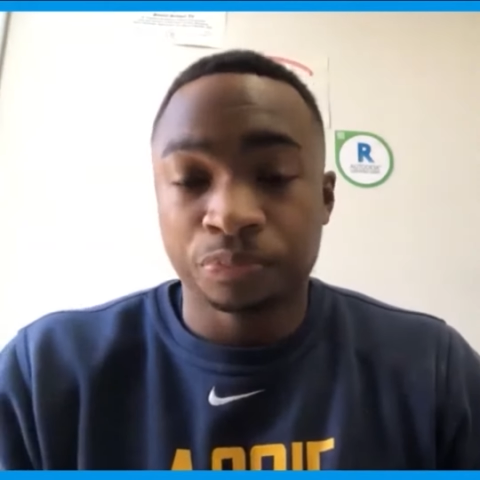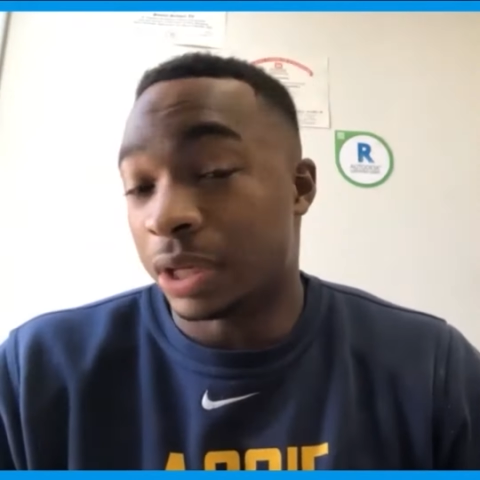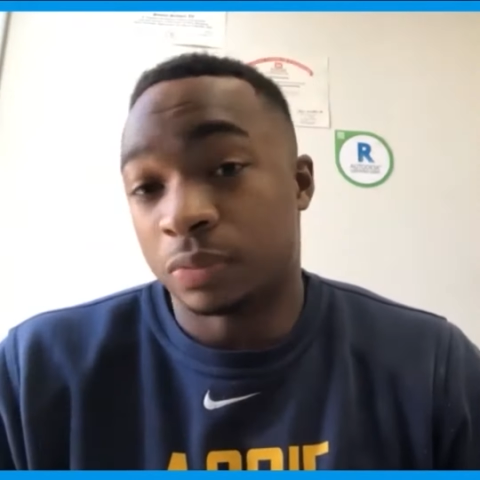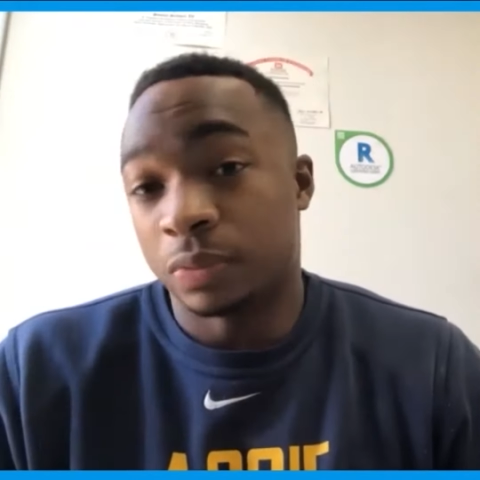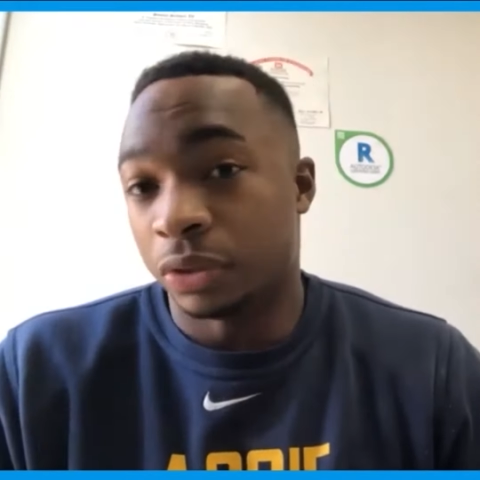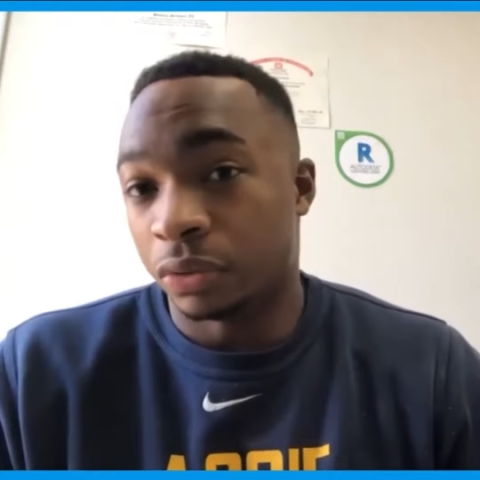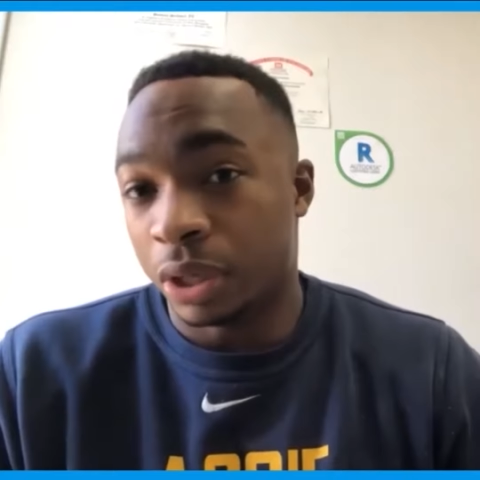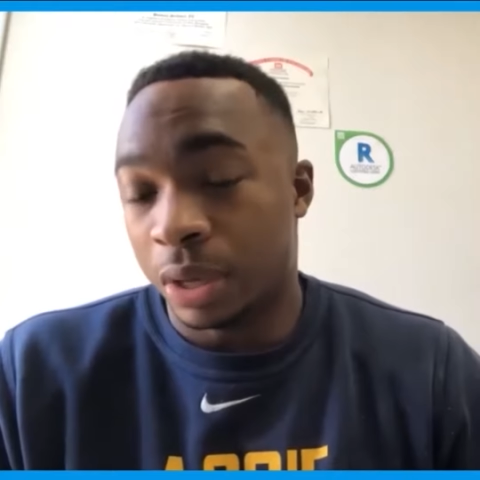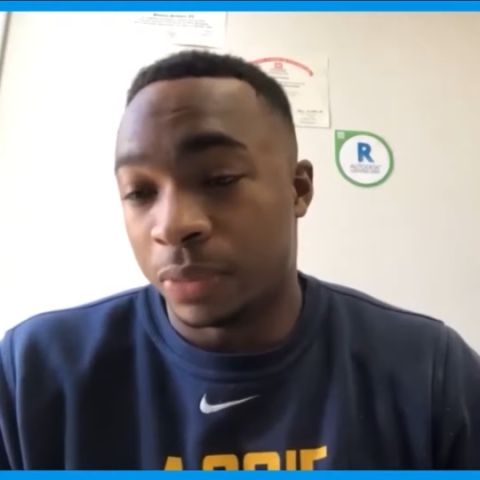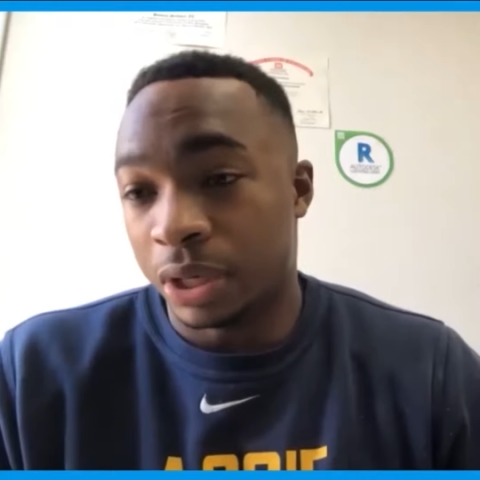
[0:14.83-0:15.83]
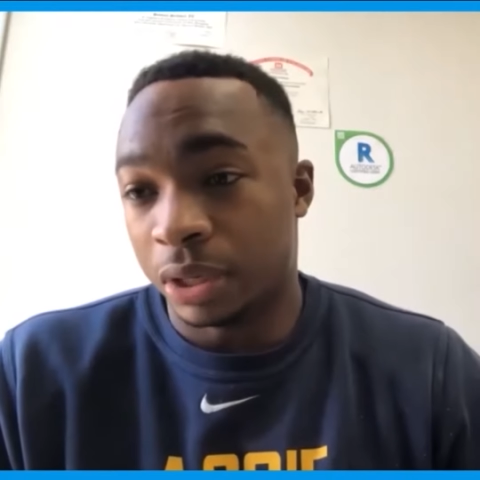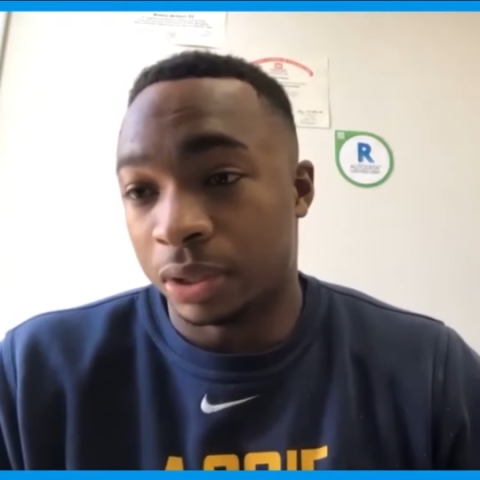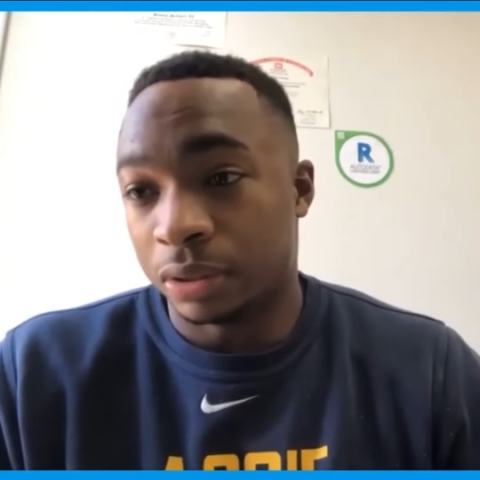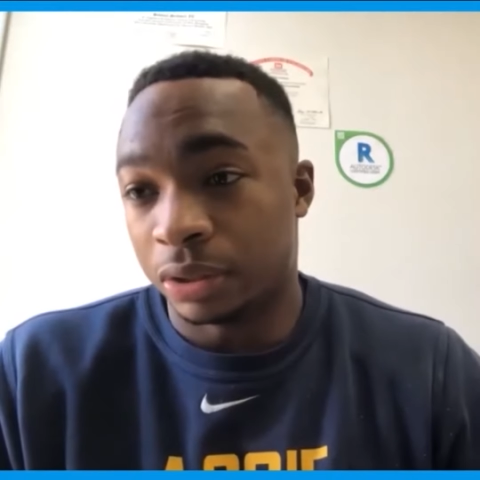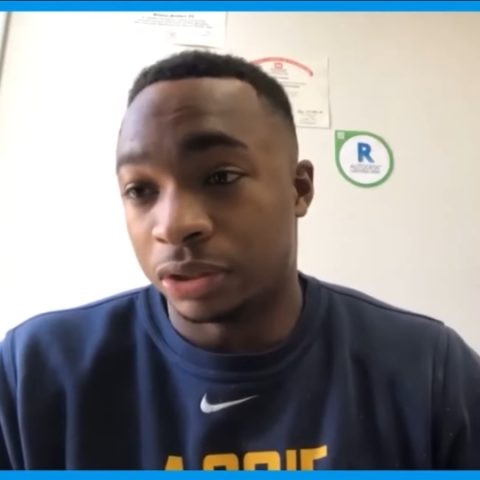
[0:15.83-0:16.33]
That's been great. I mean, I,
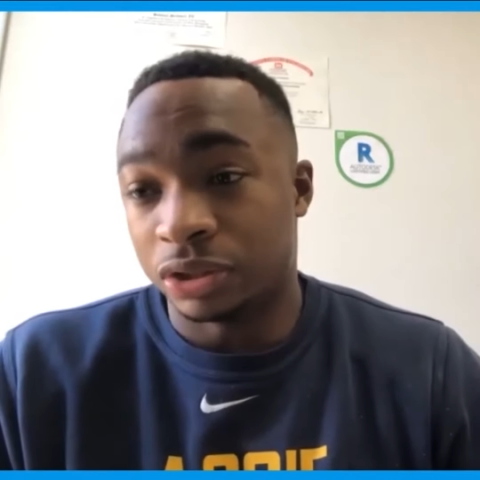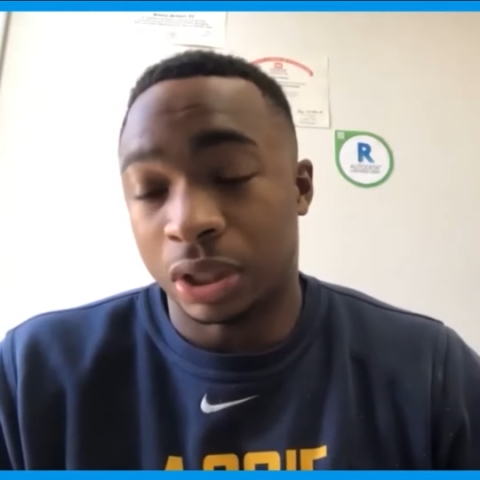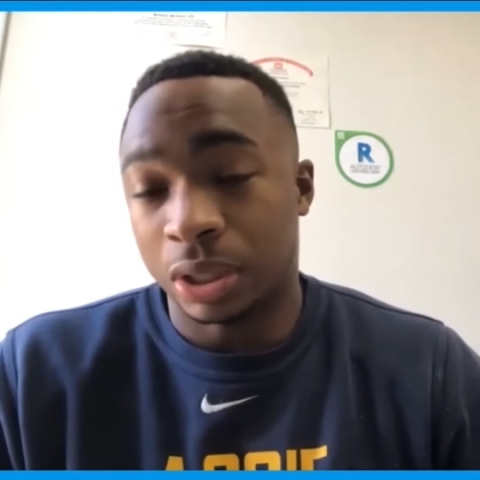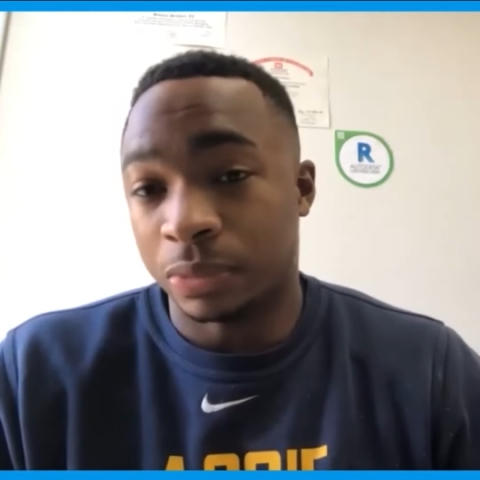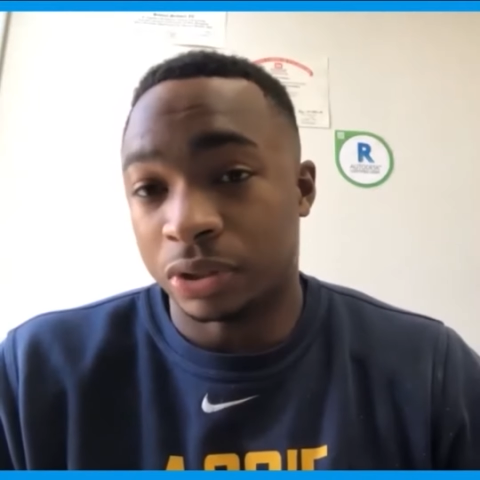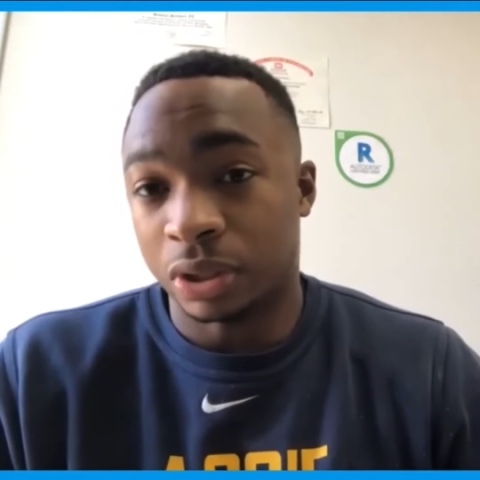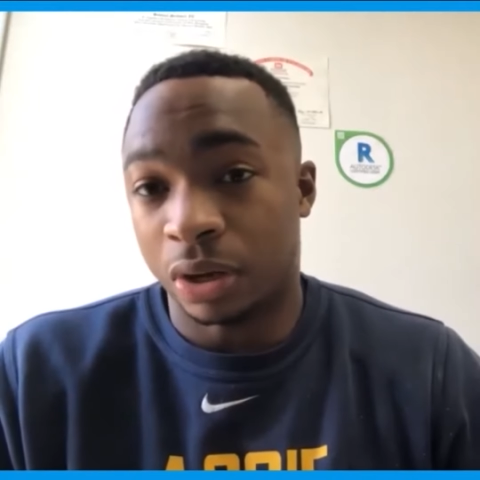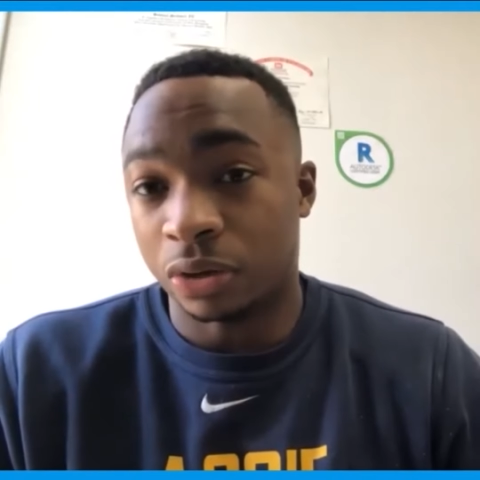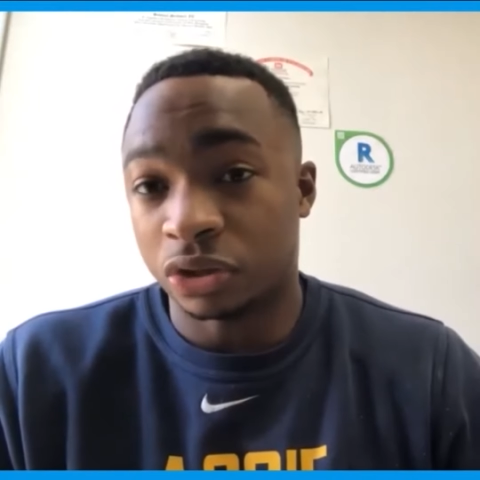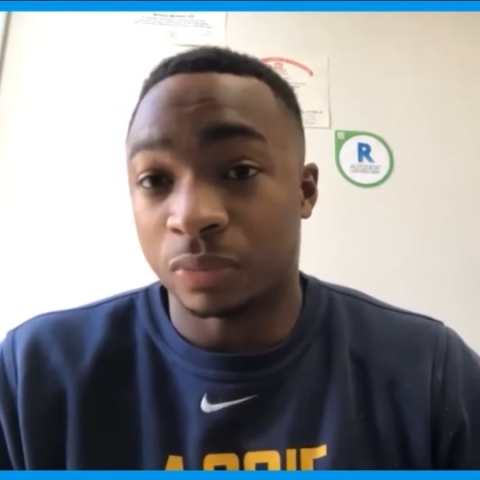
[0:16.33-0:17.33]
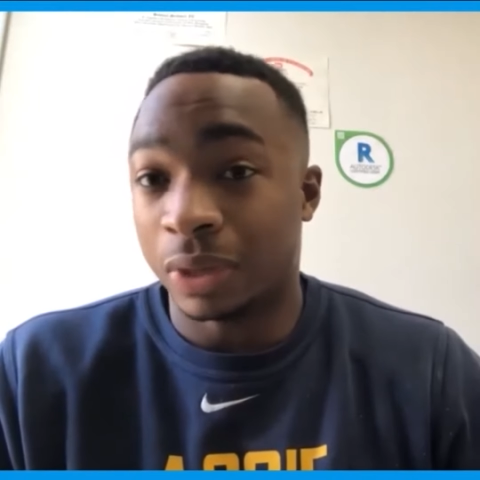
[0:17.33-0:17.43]
the job is awesome.